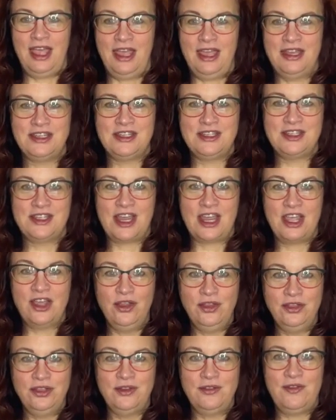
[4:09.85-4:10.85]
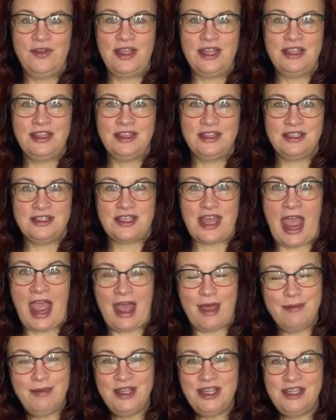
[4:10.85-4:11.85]
And as I cultivate this
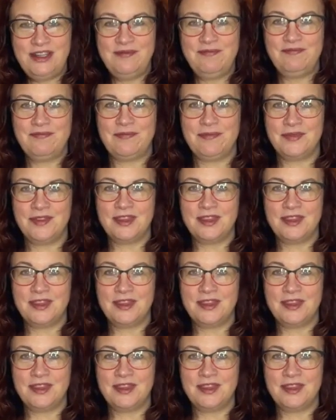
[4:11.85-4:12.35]
habit,